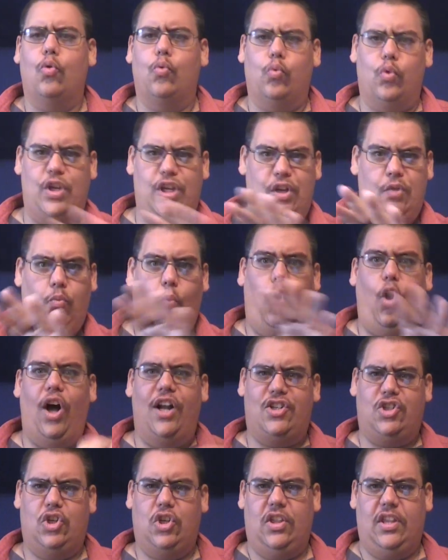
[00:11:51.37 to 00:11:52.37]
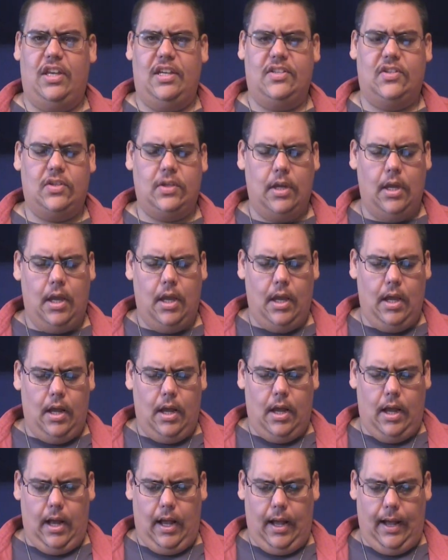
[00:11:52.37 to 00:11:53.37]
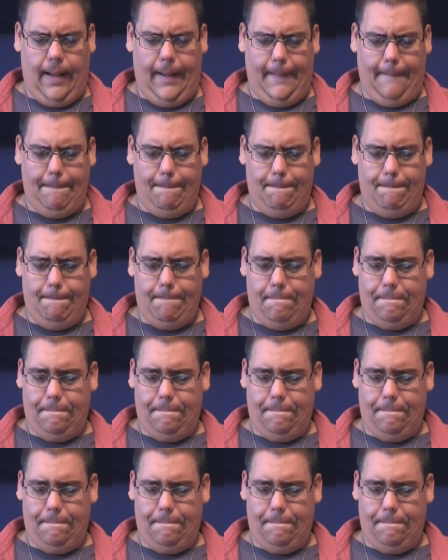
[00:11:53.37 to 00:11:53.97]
re-watch this. Who